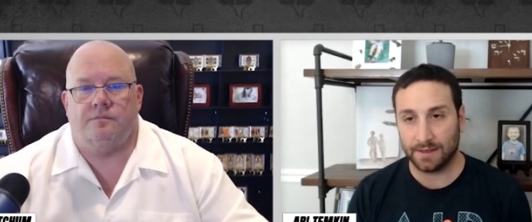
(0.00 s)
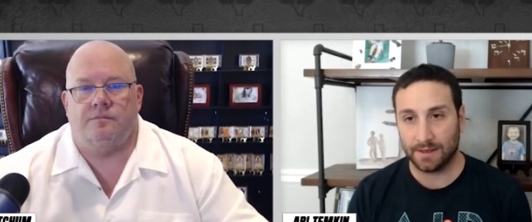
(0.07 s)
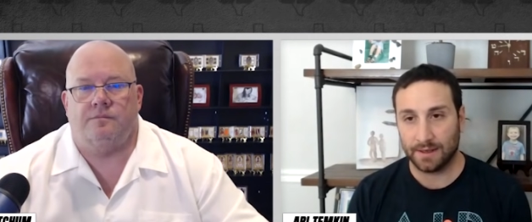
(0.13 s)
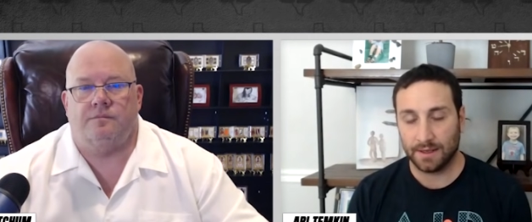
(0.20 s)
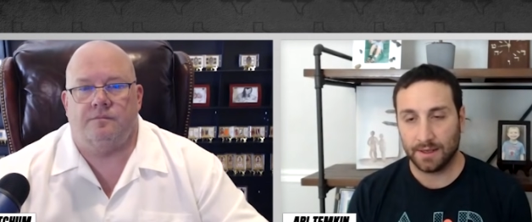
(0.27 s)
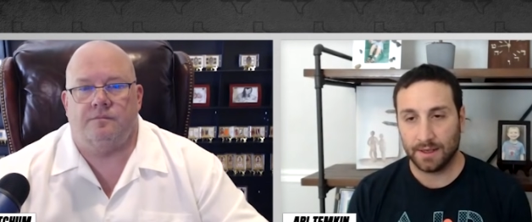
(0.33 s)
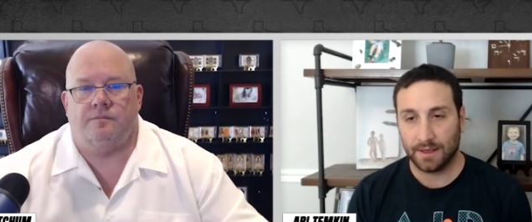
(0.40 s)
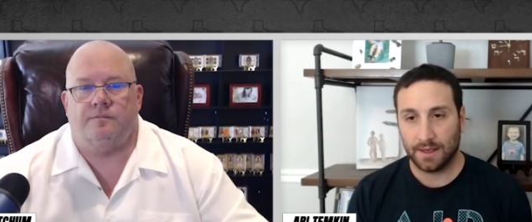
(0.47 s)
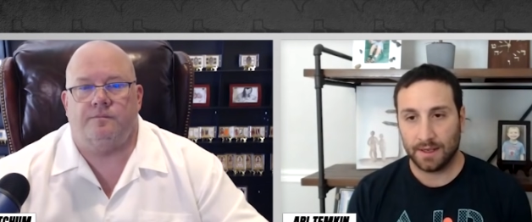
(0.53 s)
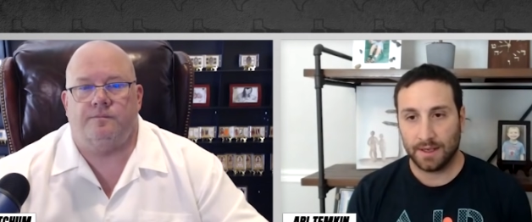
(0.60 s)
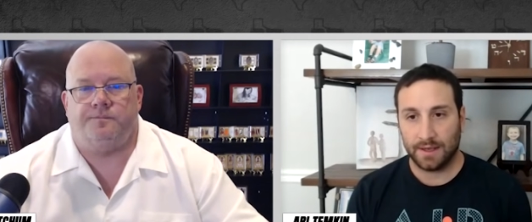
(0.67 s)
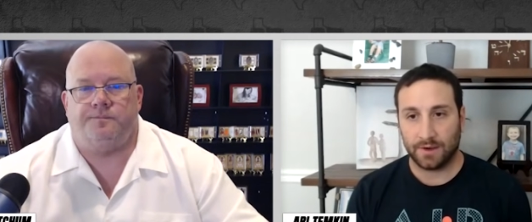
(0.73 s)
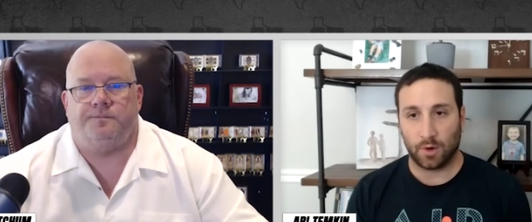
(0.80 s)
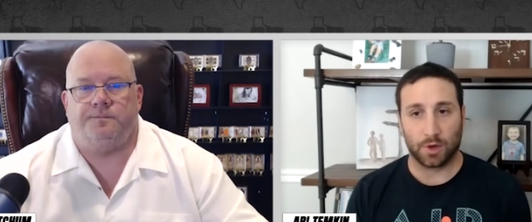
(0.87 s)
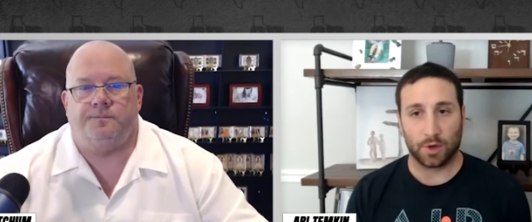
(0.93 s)

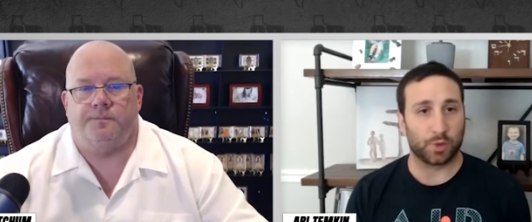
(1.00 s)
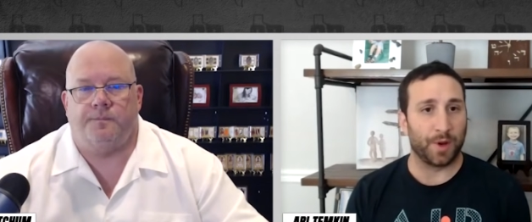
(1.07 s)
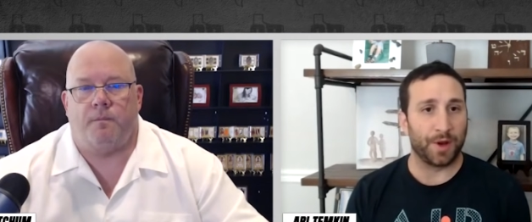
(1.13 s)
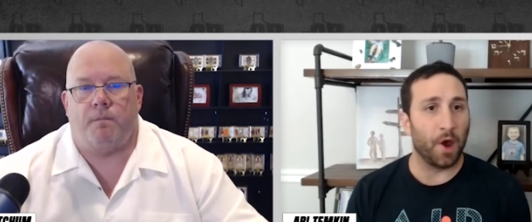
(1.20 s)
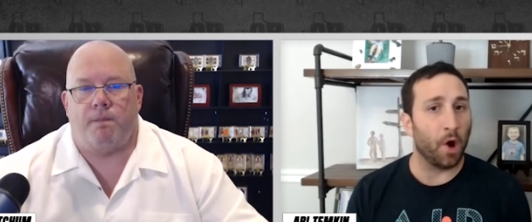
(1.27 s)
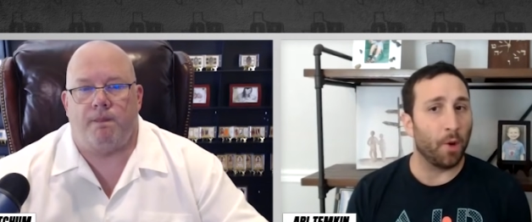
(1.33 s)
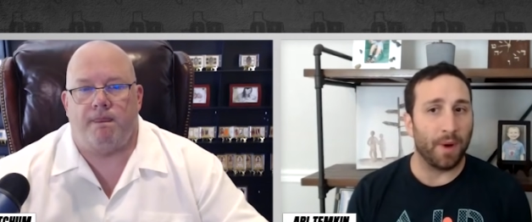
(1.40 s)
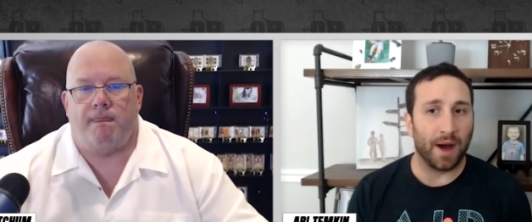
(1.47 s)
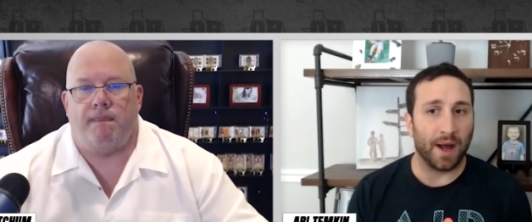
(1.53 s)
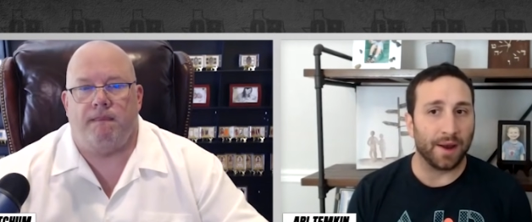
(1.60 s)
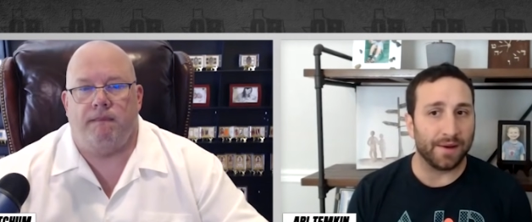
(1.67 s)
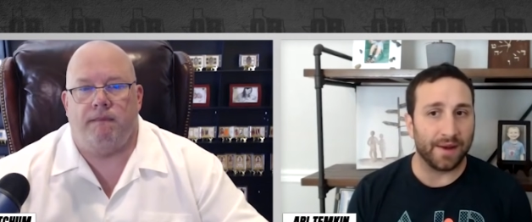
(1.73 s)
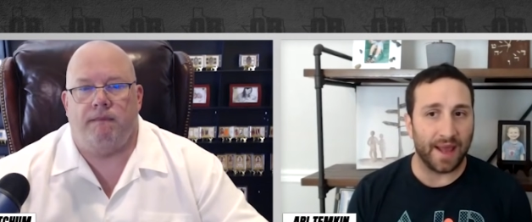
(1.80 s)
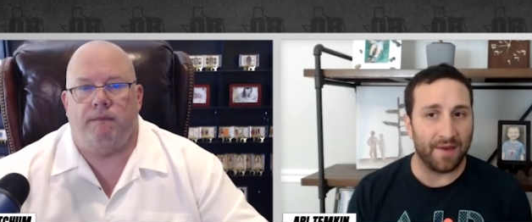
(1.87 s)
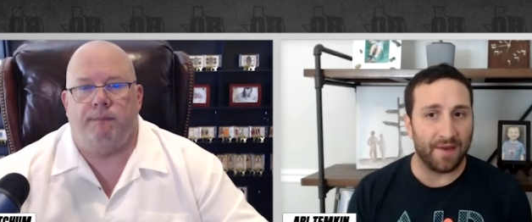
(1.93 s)
Speaker 1: Of course, we know
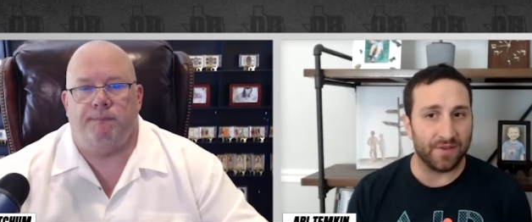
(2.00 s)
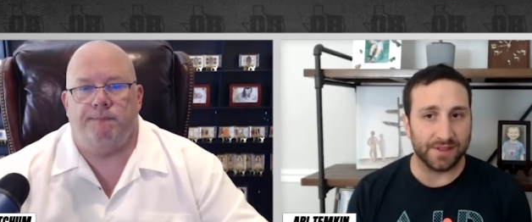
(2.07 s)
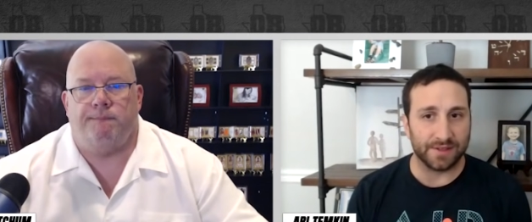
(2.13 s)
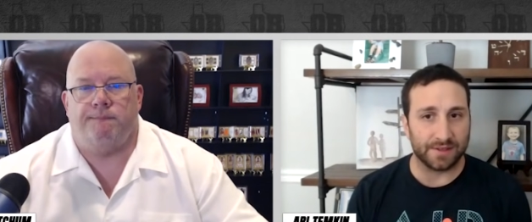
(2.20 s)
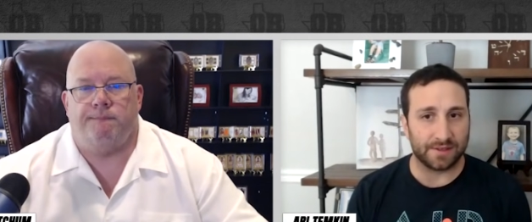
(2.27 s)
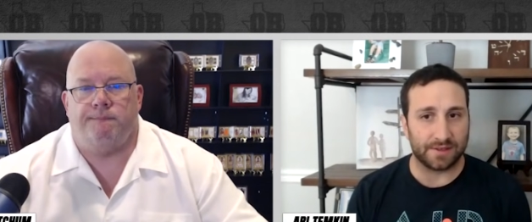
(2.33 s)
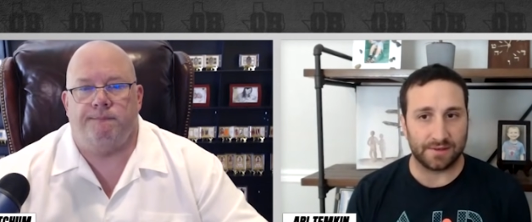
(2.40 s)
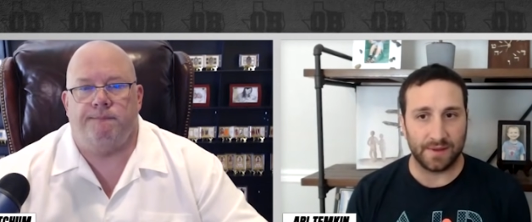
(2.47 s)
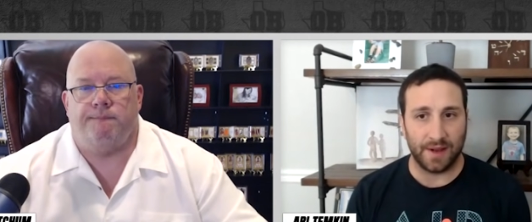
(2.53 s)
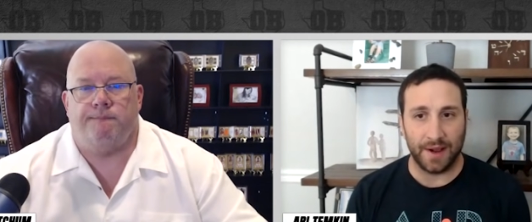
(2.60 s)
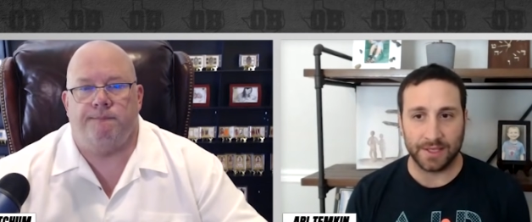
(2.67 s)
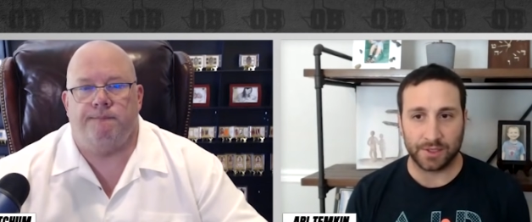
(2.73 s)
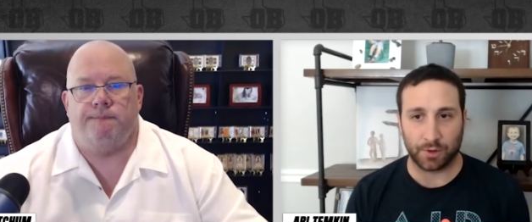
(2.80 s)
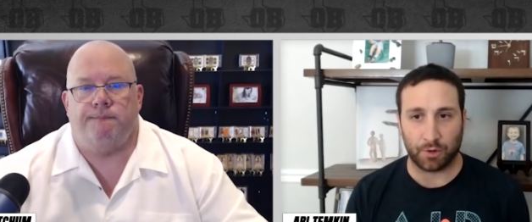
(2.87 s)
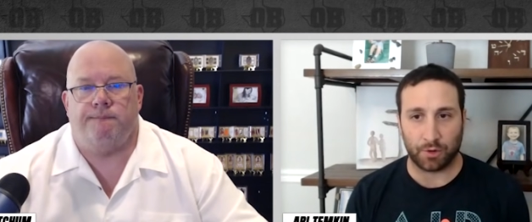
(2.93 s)
about Evans, you know,
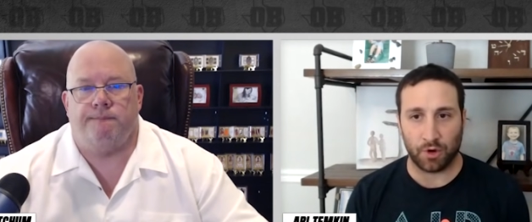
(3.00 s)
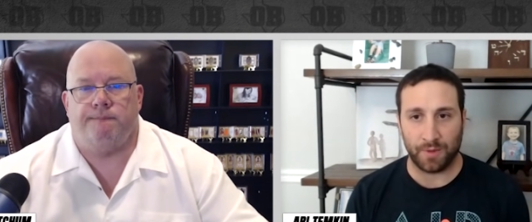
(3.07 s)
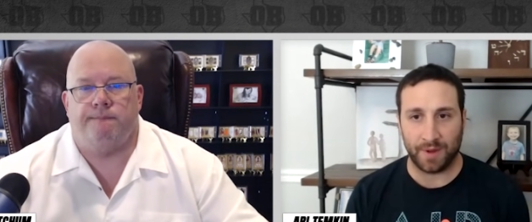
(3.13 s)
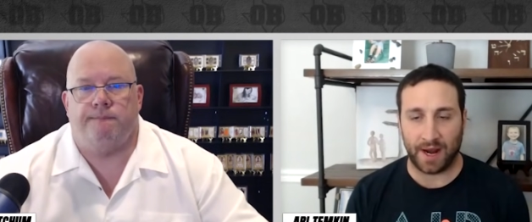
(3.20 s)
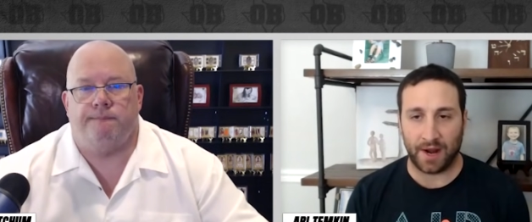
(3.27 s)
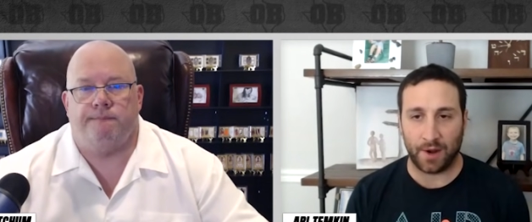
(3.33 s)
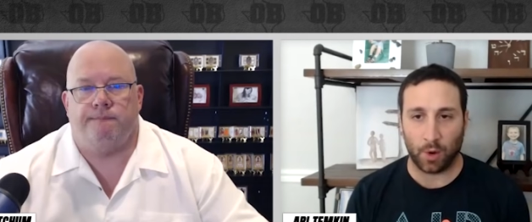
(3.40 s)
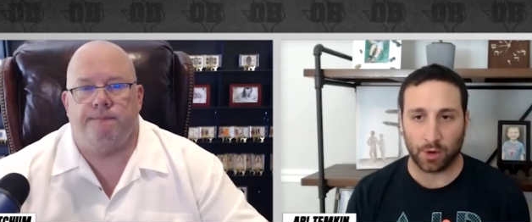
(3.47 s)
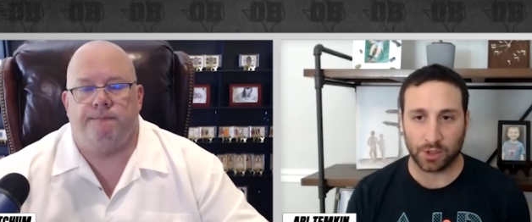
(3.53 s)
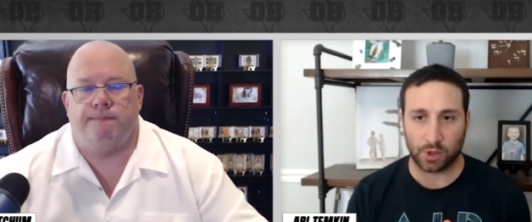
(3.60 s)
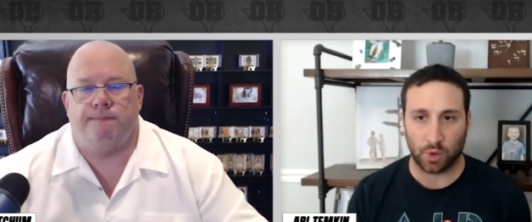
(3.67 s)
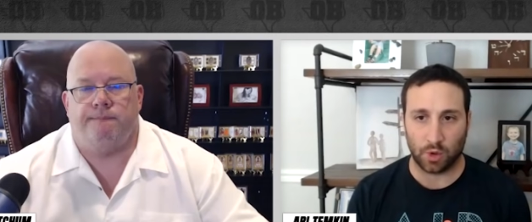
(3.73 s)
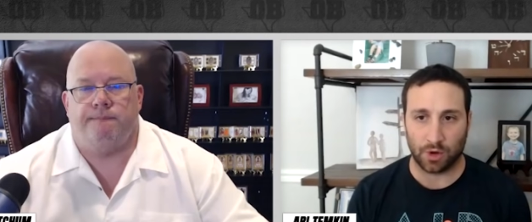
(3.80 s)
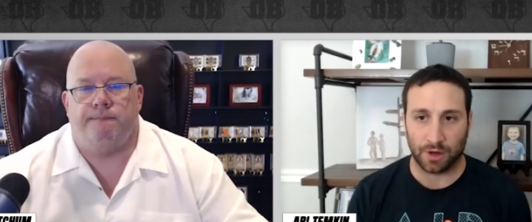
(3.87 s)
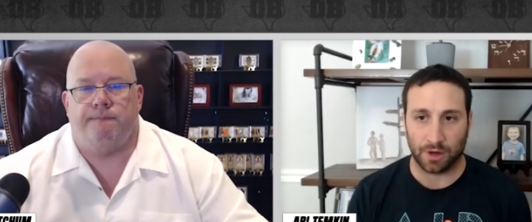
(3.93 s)
his recruitment out of North
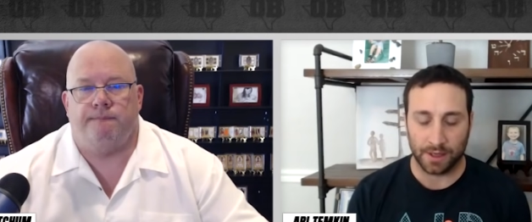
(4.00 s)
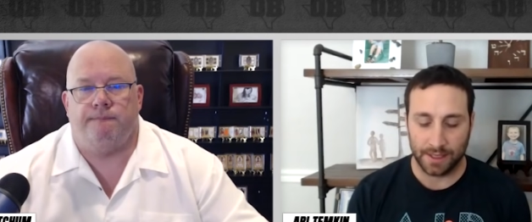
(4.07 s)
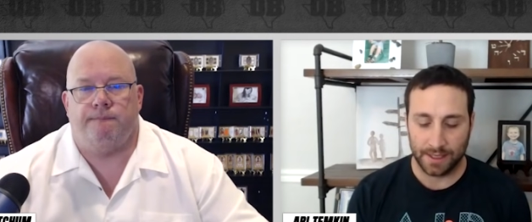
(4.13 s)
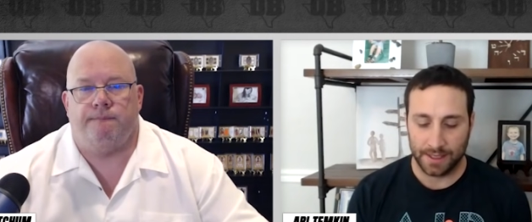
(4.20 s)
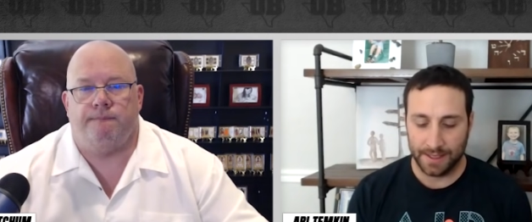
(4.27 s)
Shore